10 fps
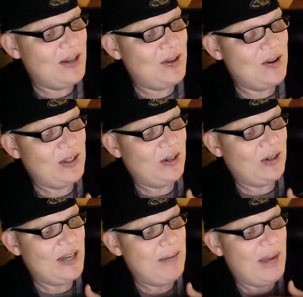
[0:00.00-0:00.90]
As long as they're
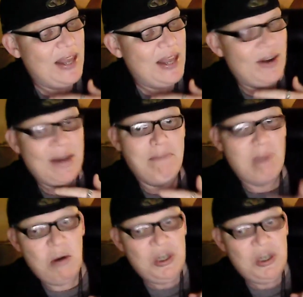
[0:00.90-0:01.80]
led by their
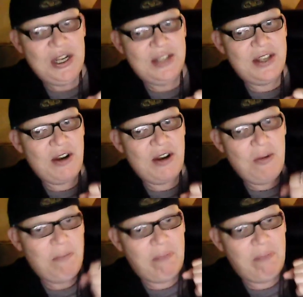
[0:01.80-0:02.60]
emotions and their own